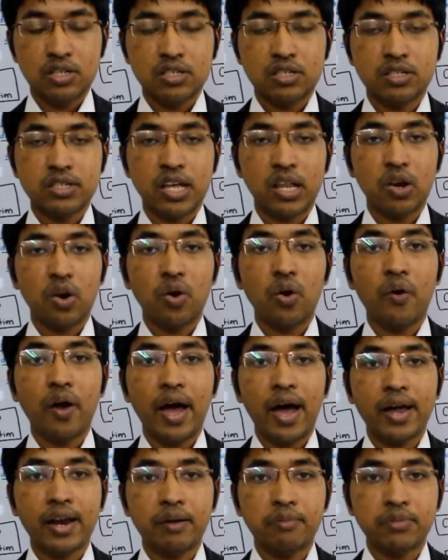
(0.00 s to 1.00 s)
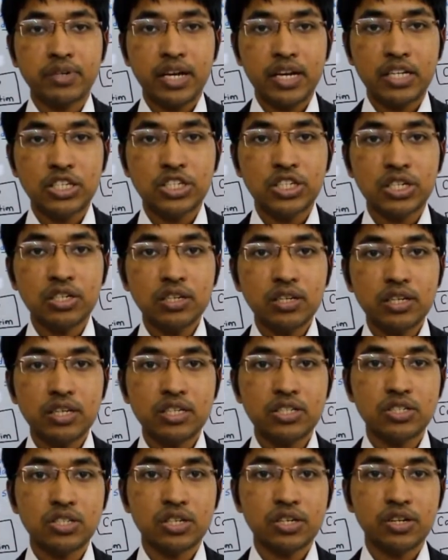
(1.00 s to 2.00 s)
Cellular adaptation
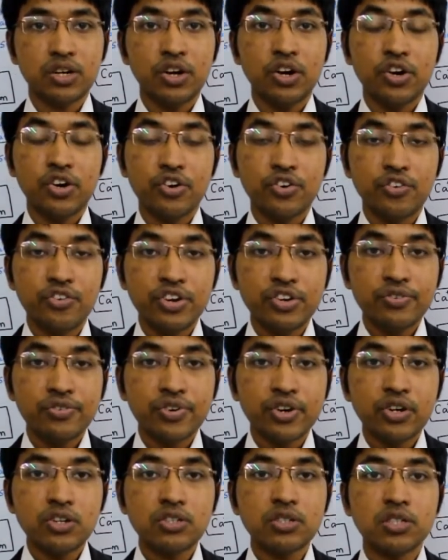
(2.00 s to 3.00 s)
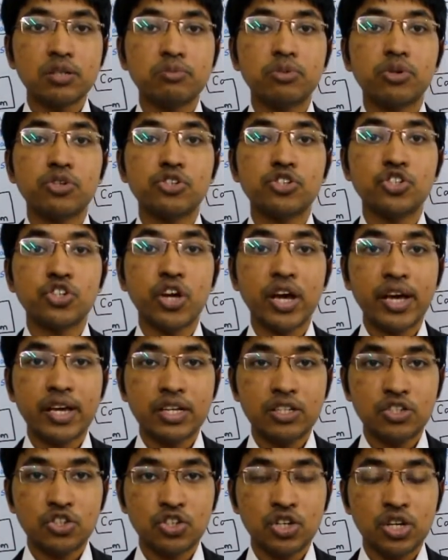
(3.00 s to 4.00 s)
is a reversible
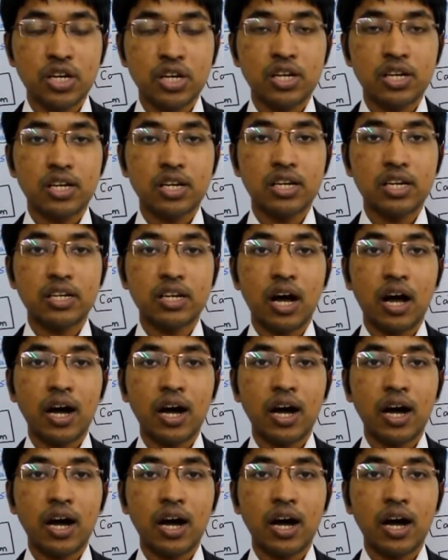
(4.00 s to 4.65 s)
change in